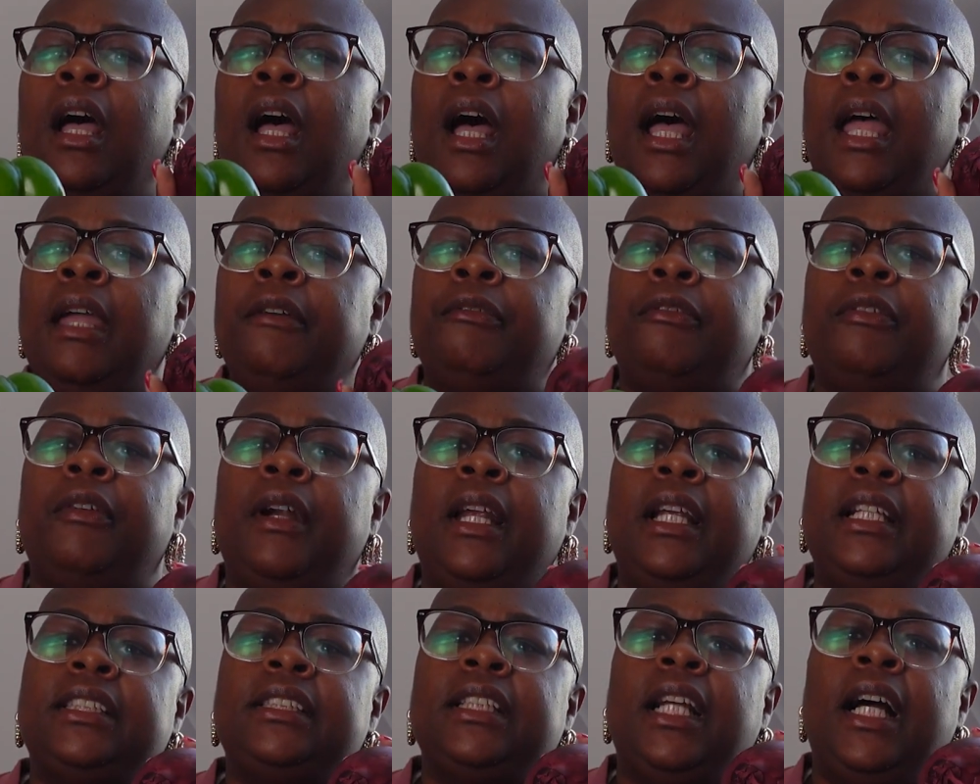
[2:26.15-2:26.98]
a
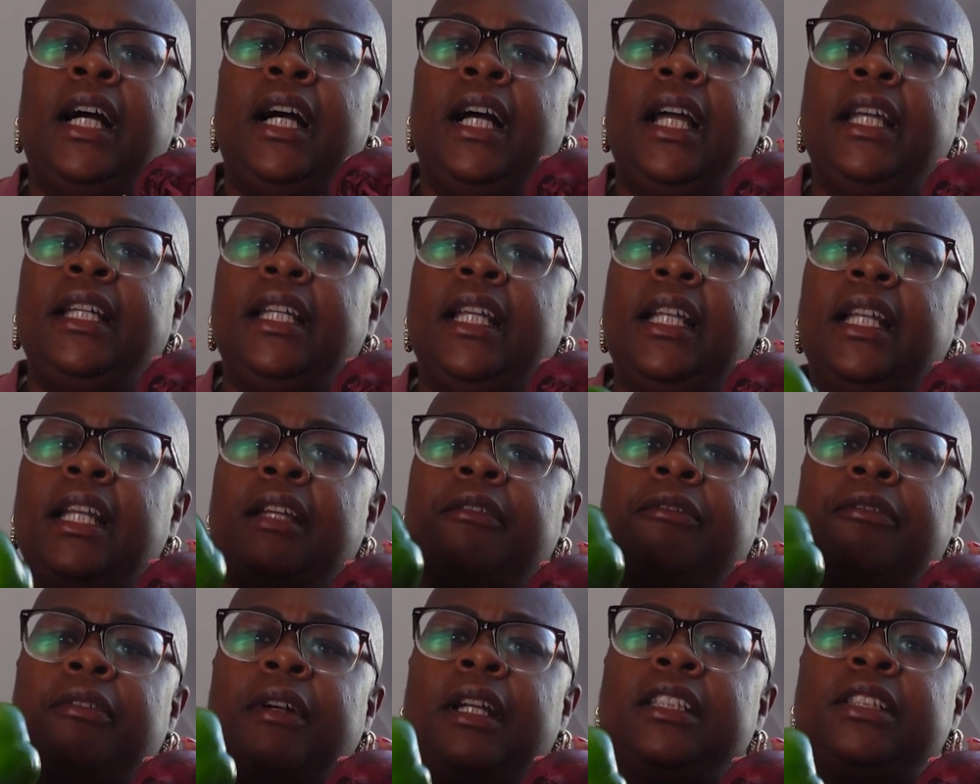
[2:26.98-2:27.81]
fresh onion
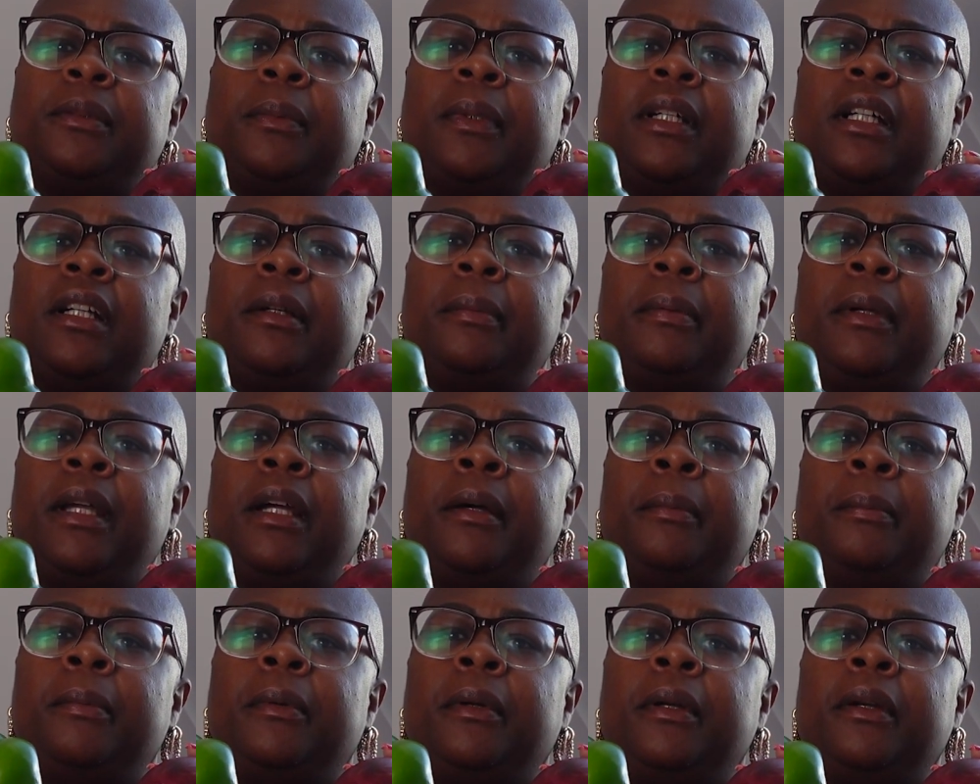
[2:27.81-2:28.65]
and fresh bell
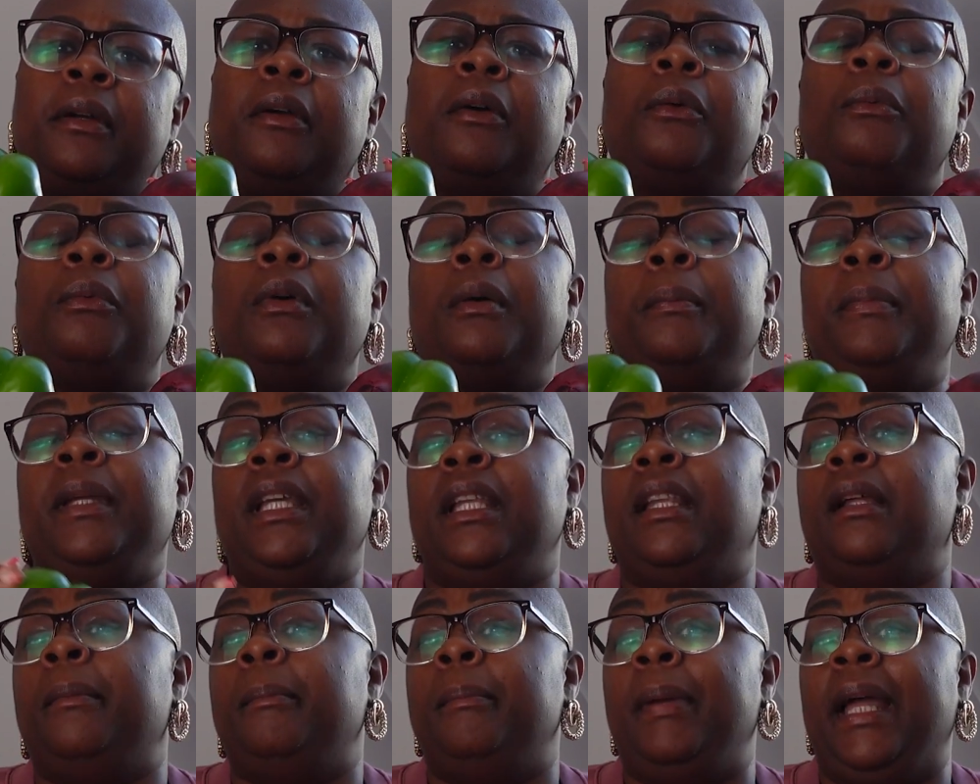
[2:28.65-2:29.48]
pepper will be
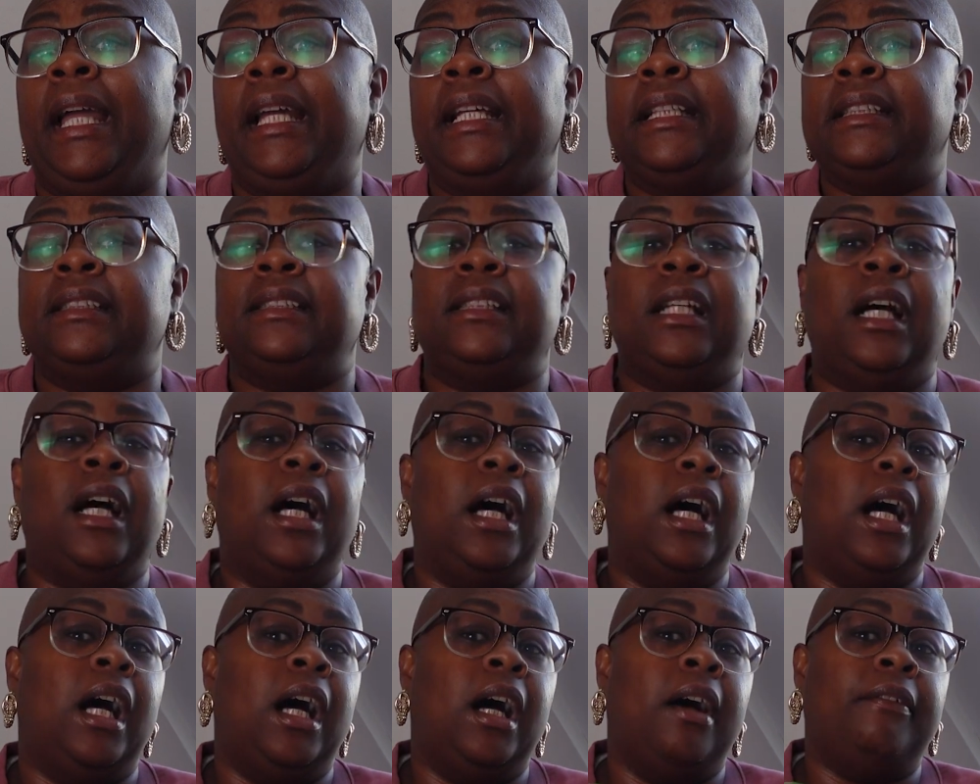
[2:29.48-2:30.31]
the base
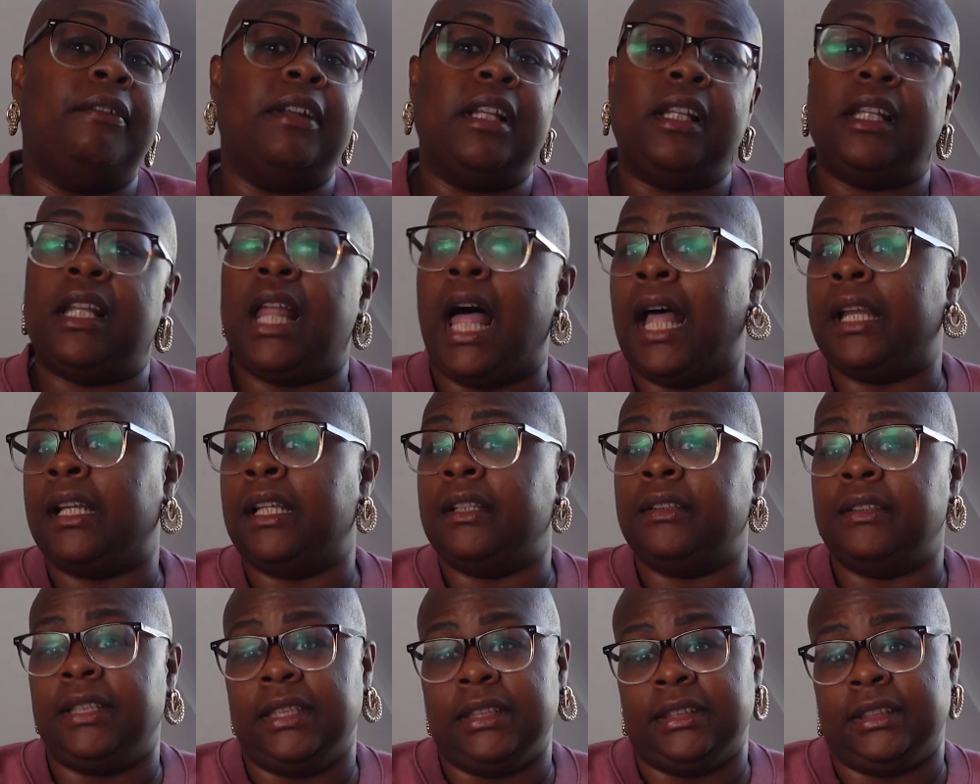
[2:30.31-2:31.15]
of a lot
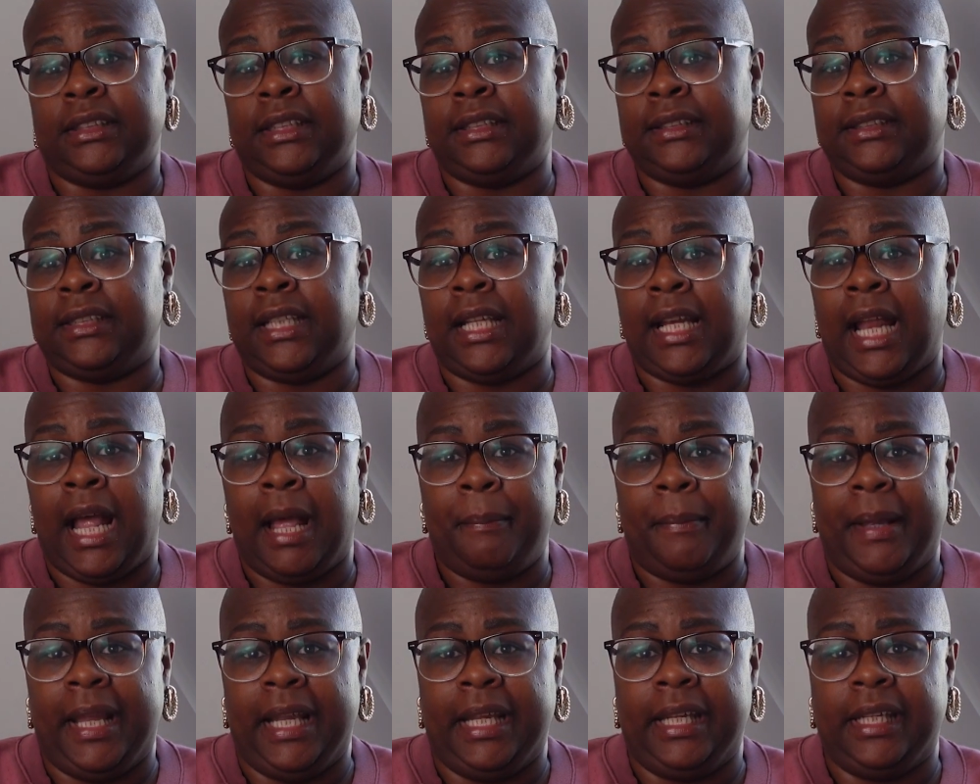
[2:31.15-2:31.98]
of dishes that
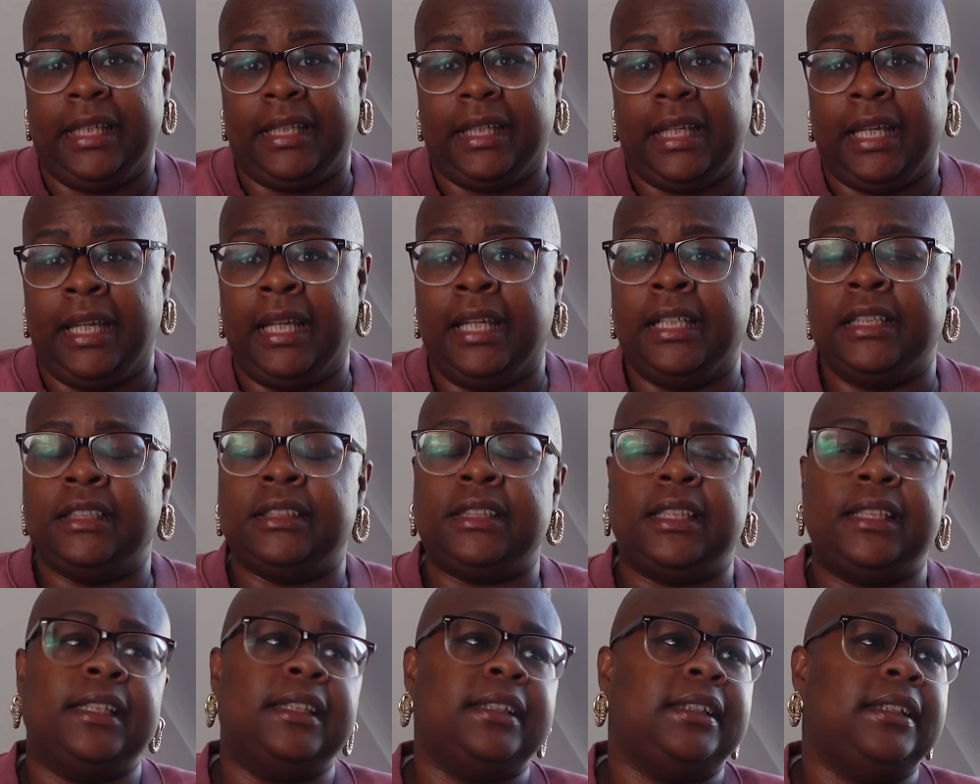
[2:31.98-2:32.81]
I make. It
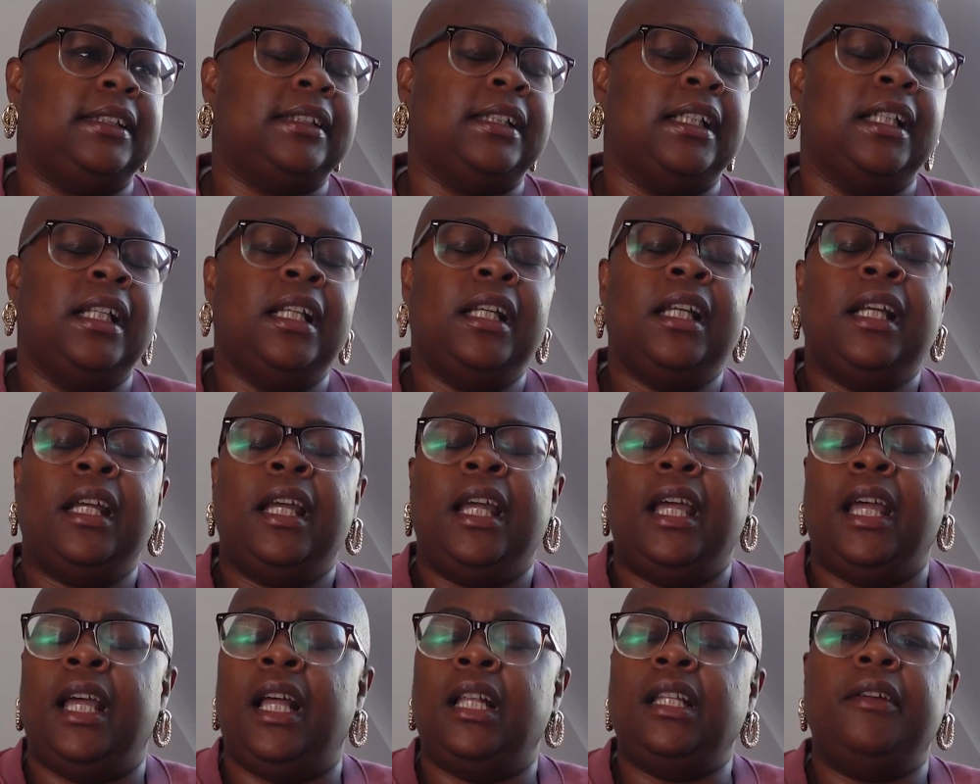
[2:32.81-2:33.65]
just
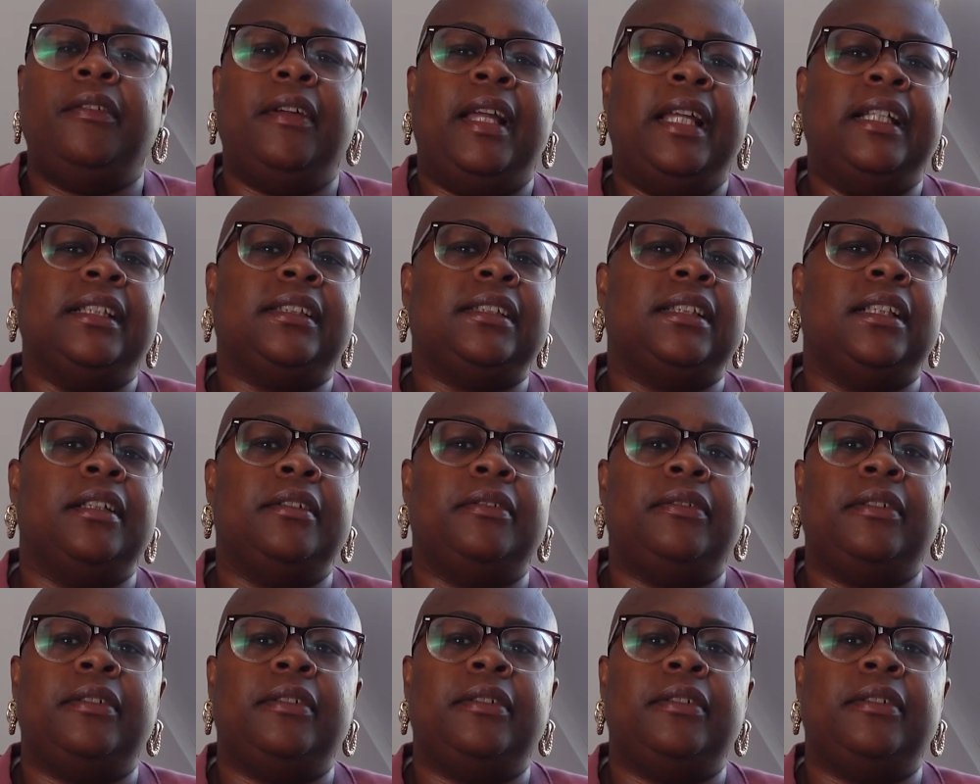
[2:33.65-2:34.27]
elevates the